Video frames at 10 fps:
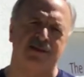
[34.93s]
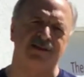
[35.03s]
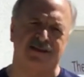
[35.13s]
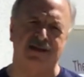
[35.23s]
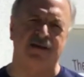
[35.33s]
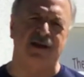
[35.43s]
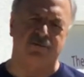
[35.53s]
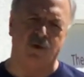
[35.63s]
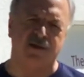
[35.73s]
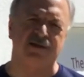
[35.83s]
this
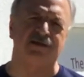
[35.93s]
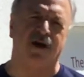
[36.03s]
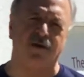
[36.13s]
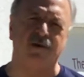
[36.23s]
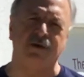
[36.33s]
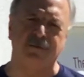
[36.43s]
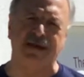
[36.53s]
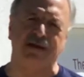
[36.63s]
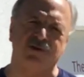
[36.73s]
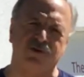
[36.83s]
all can
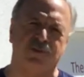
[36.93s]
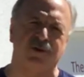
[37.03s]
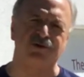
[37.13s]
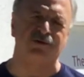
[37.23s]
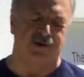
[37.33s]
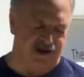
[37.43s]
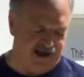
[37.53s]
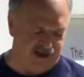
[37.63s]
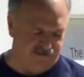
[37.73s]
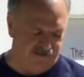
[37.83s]
mean in your personal
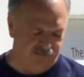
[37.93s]
life.